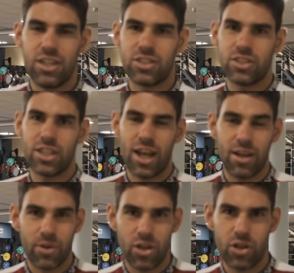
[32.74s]
So
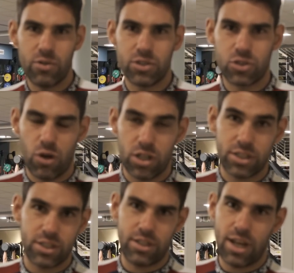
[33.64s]
today I'm going to do
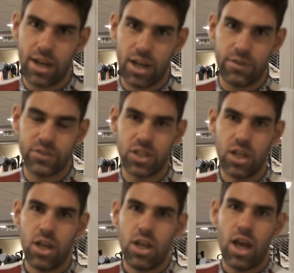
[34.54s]
squats, deadlifts,
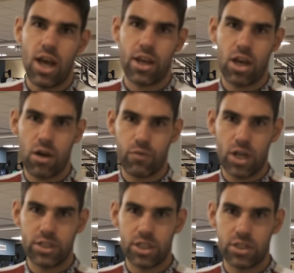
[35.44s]
calf
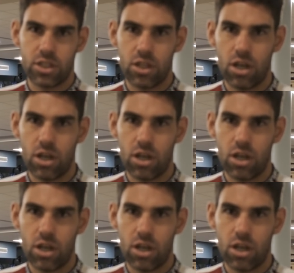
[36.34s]
raises,